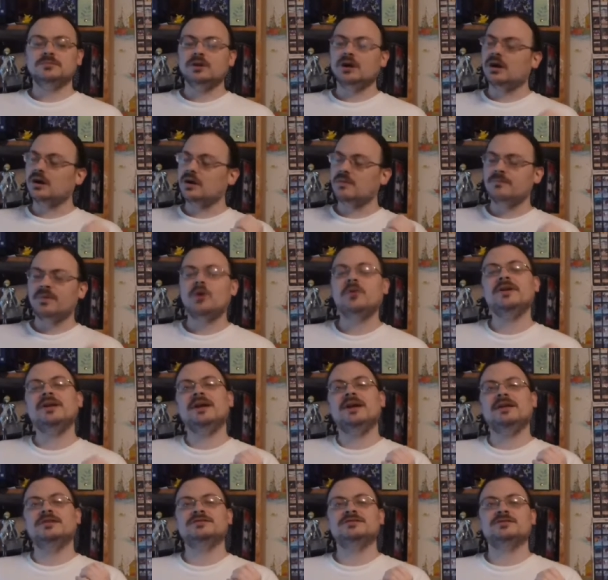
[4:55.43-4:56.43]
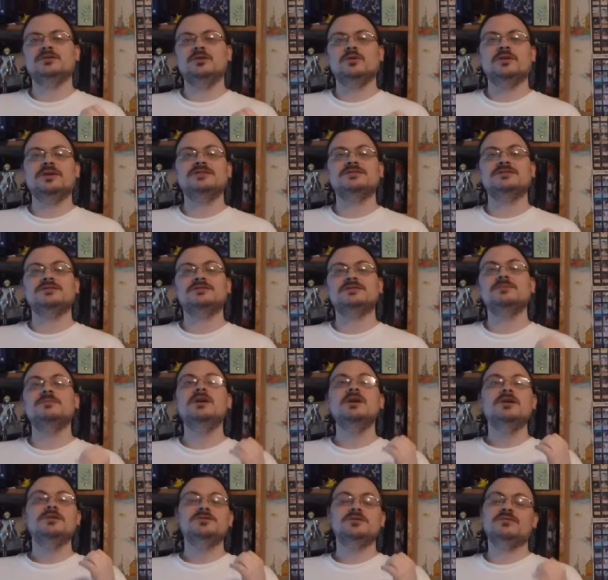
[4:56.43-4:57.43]
a component in a security system
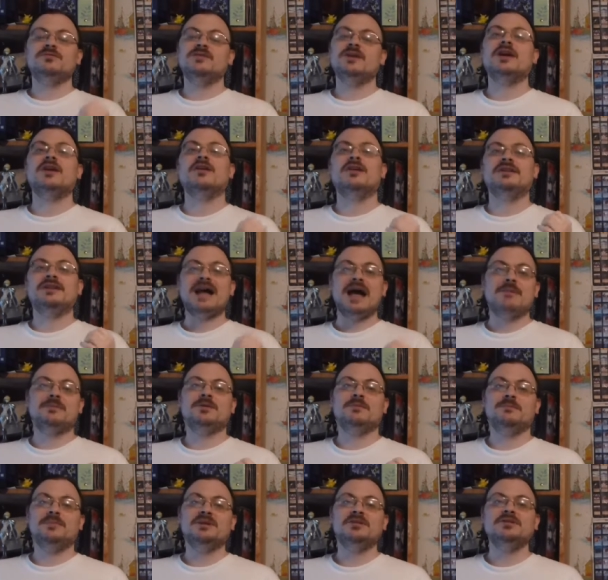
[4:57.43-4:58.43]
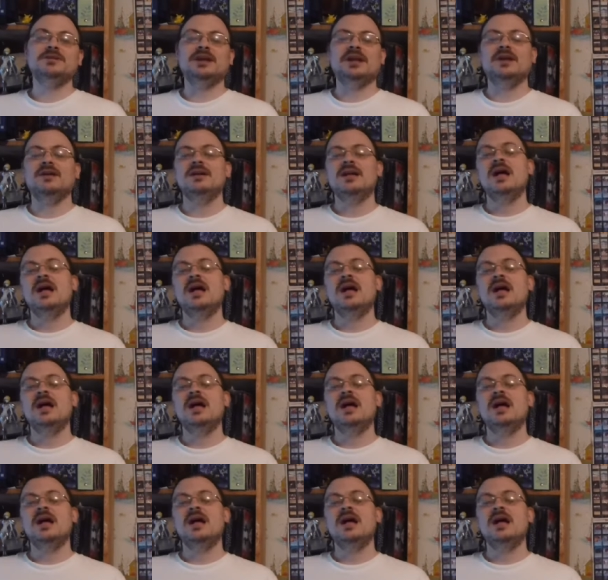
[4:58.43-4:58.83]
to rigger adaptability.